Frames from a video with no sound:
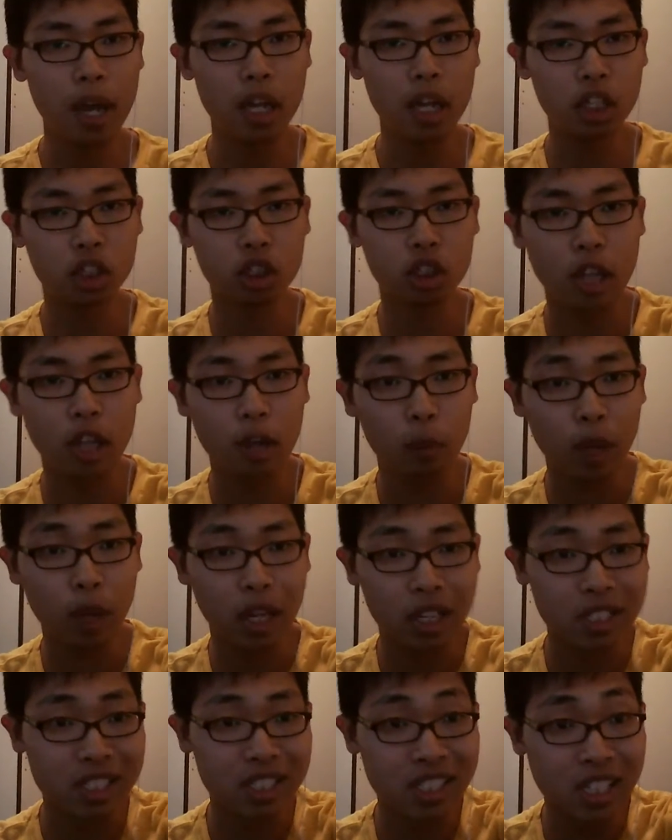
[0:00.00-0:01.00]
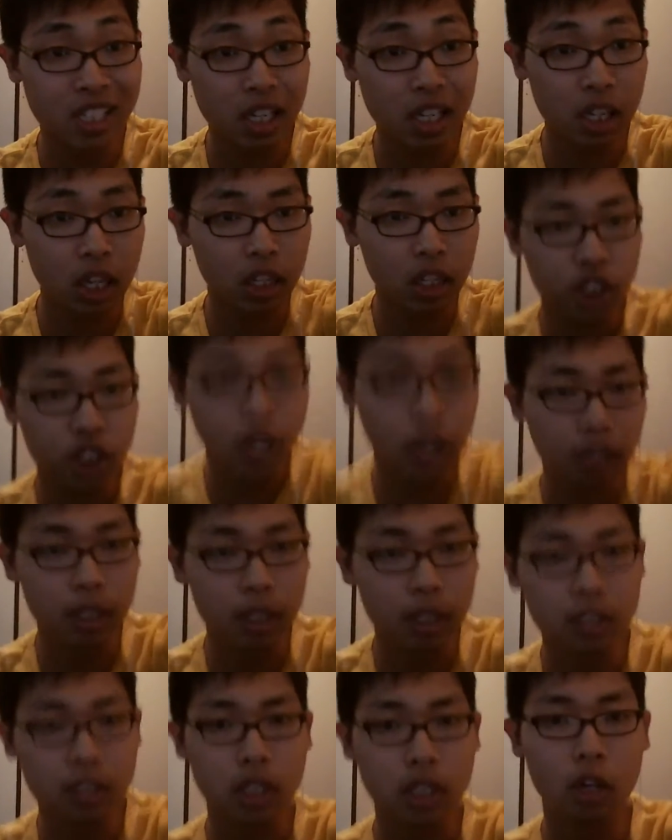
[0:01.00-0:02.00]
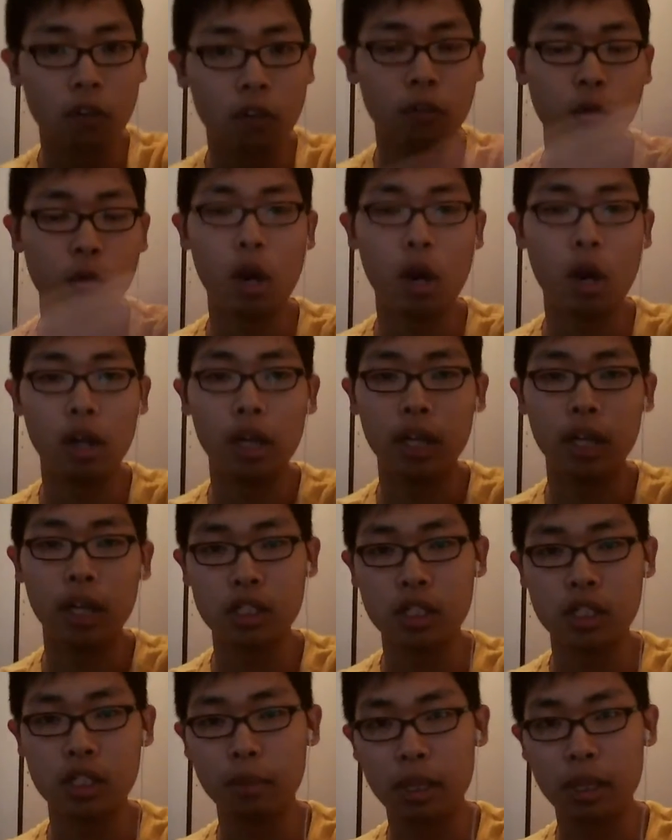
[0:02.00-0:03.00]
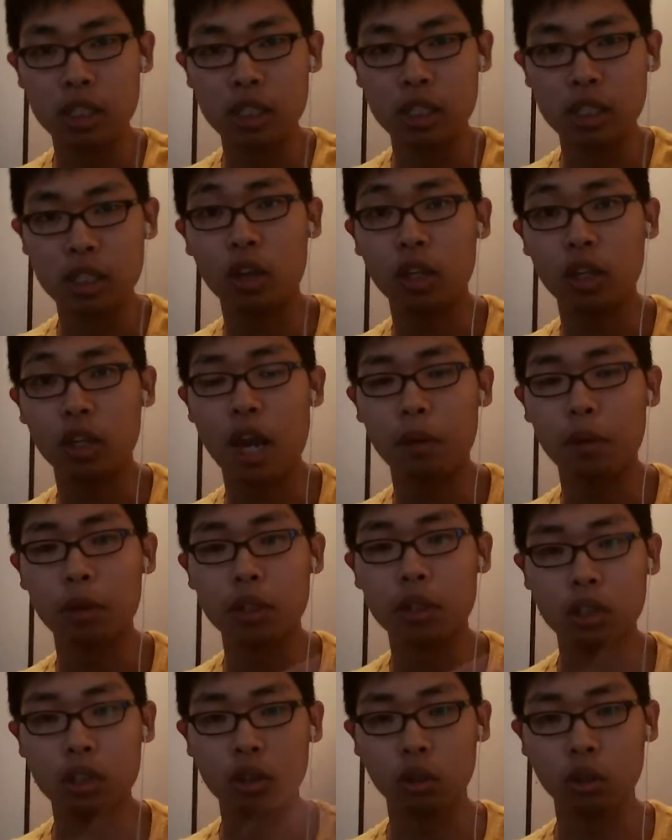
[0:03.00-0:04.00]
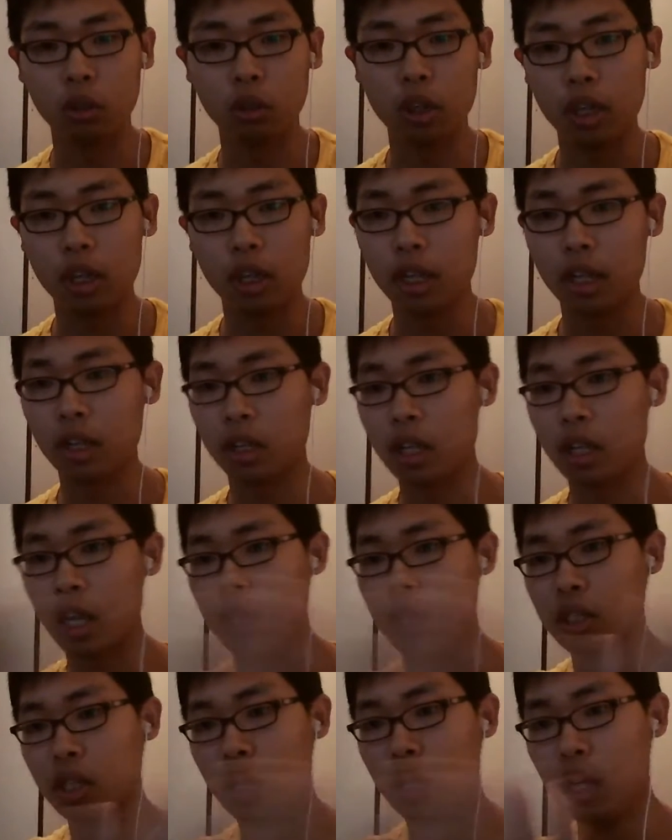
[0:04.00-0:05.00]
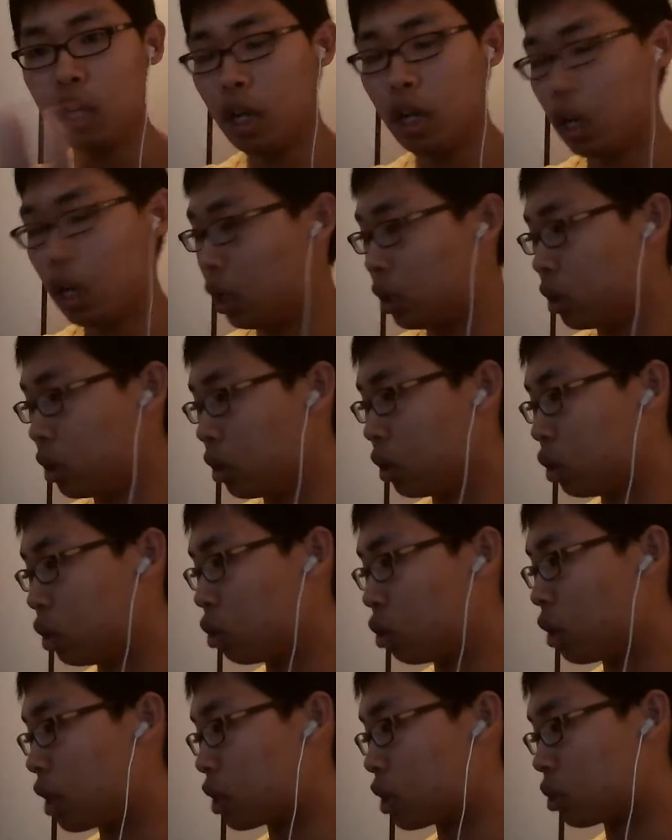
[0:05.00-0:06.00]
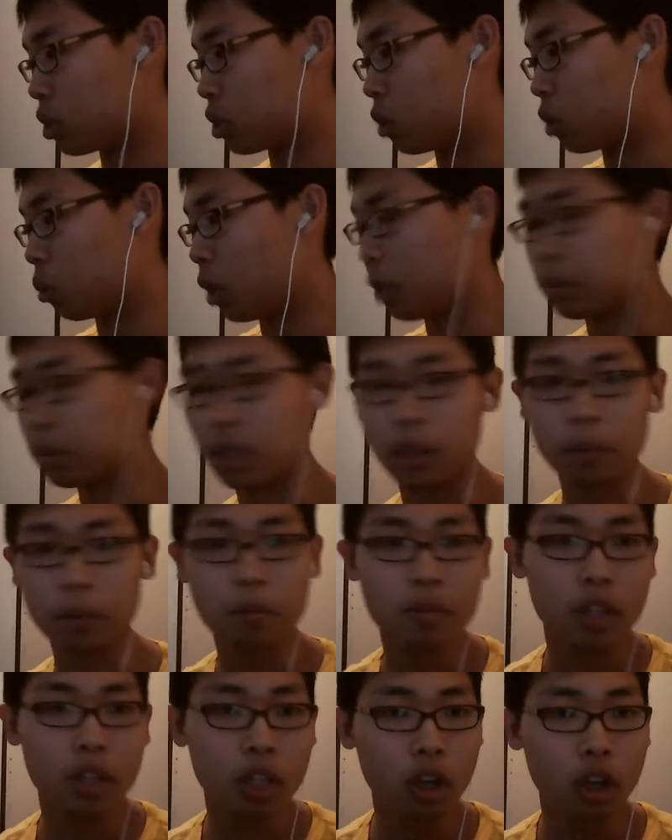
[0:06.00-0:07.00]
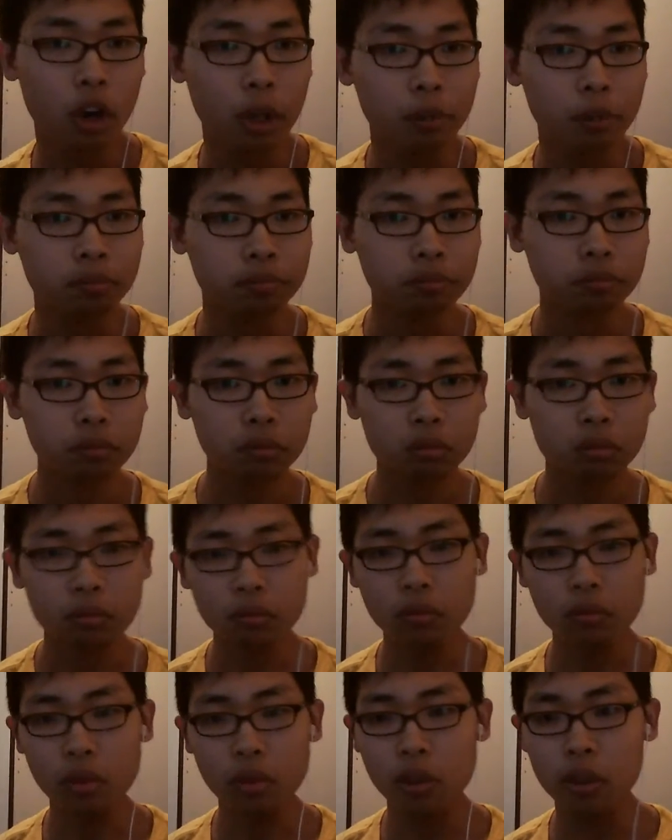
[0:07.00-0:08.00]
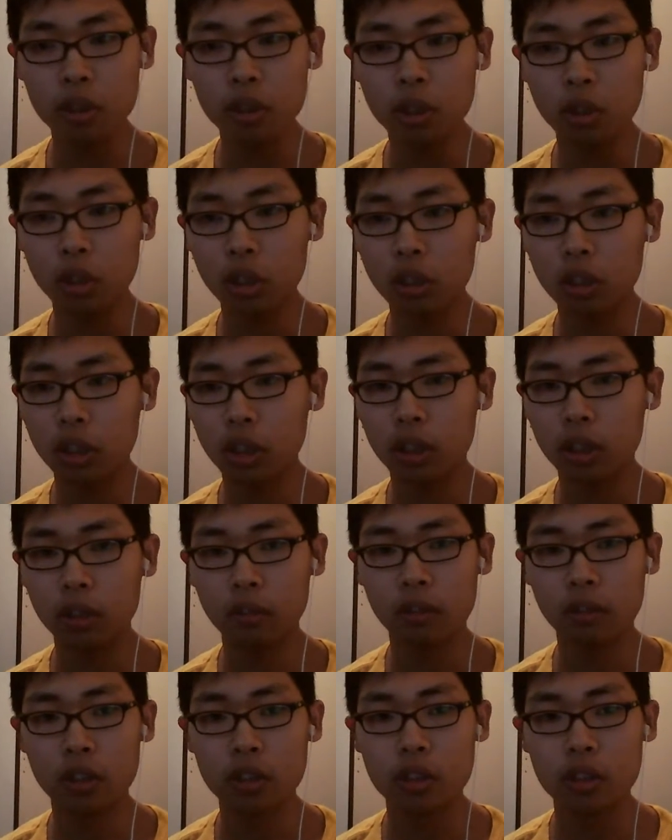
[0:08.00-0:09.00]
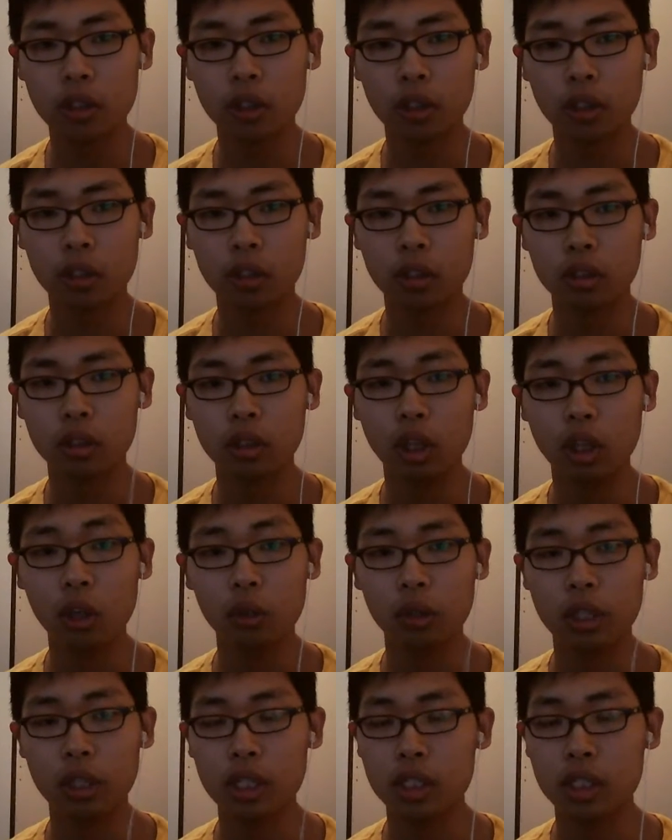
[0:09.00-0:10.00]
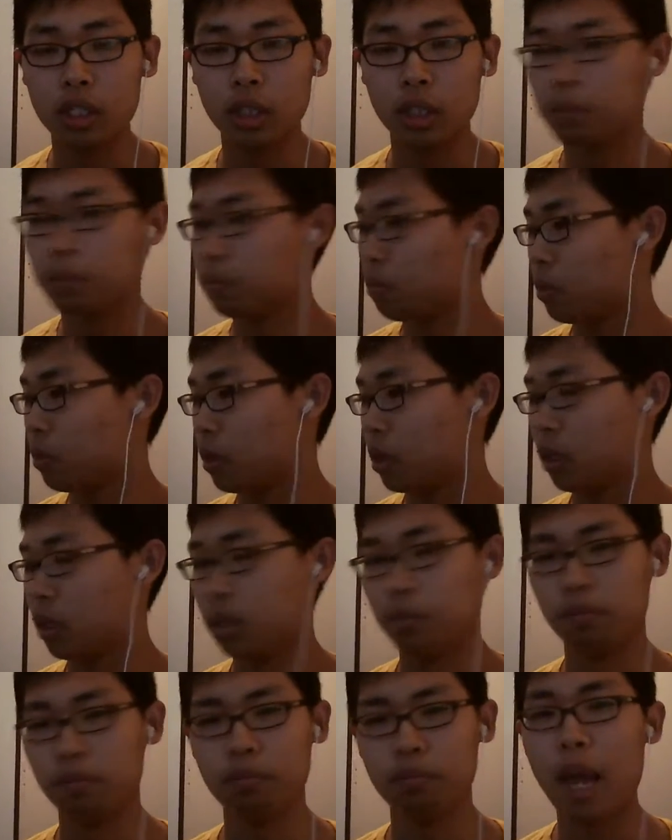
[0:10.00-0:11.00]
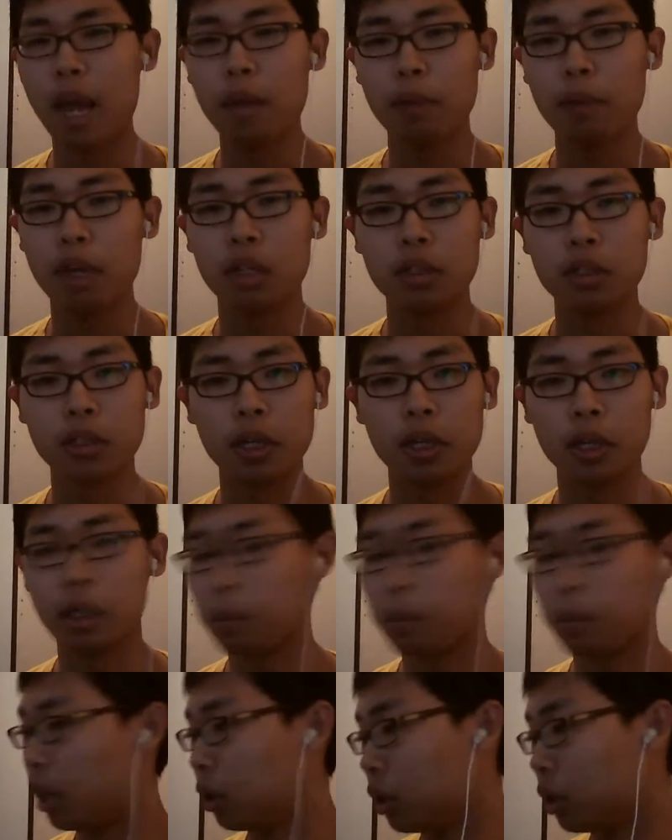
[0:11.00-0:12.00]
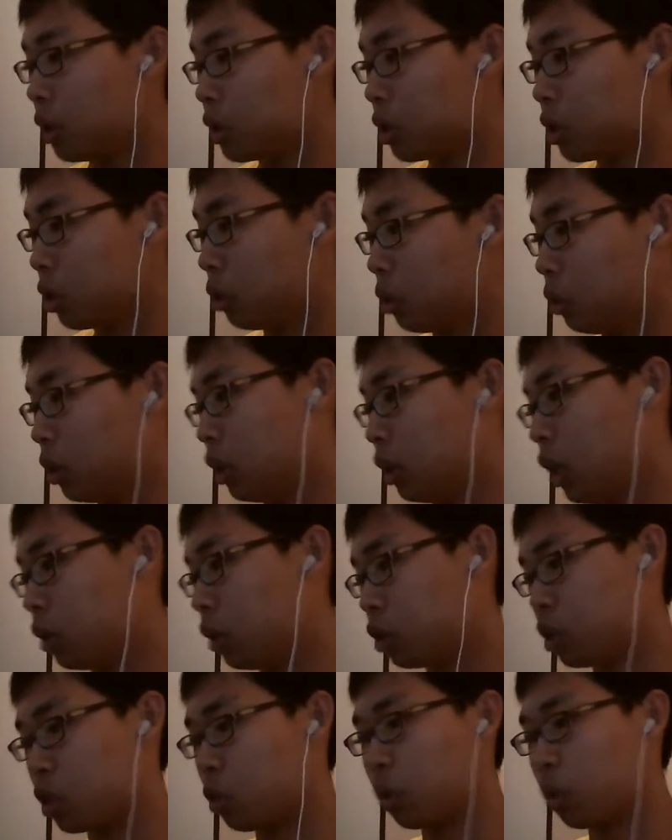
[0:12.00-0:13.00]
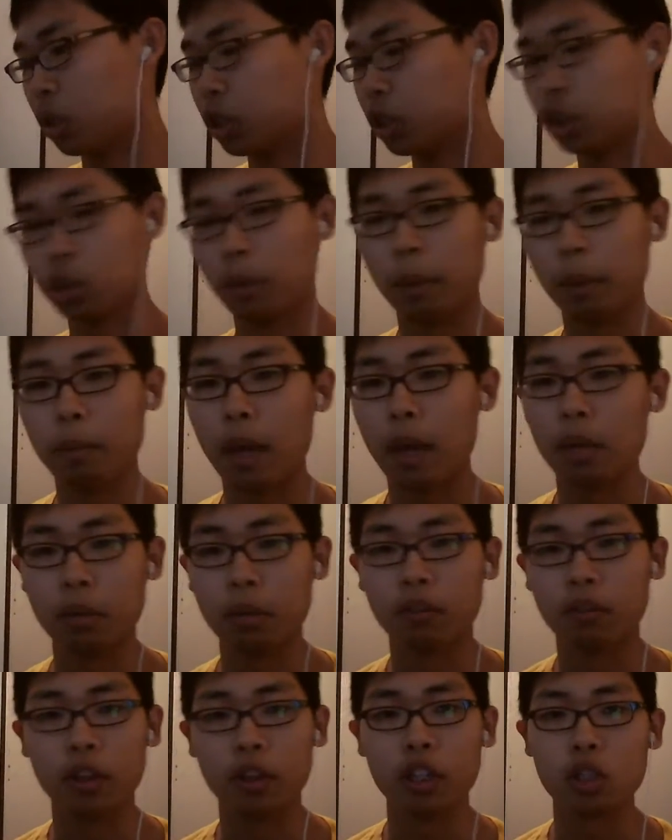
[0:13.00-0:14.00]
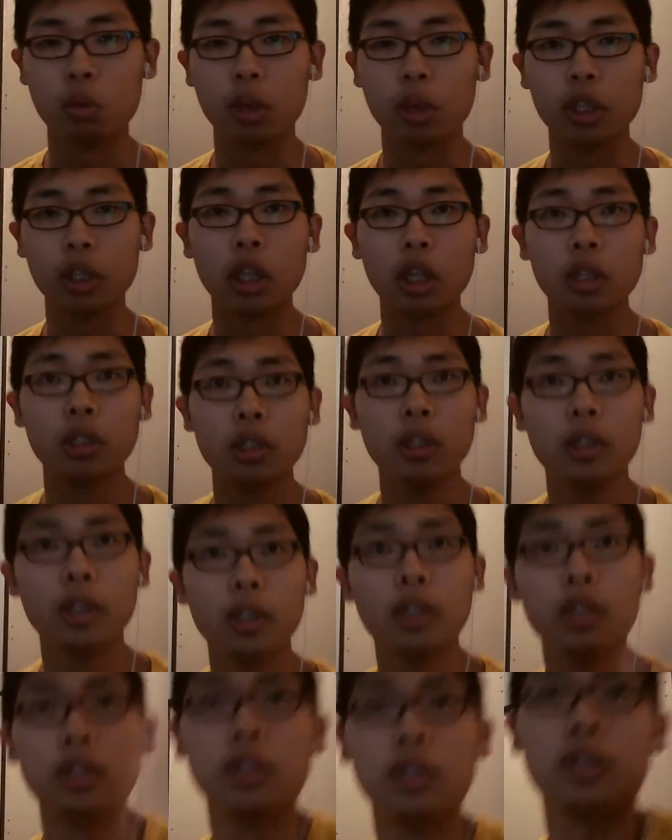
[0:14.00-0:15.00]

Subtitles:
page so that way I can see the chat itself while I can see myself on camera? So in case you guys are seeing what I'm seeing. All right. So first thing, it's Batman Day apparently. So I'll just quickly show my Batman figures. Why not?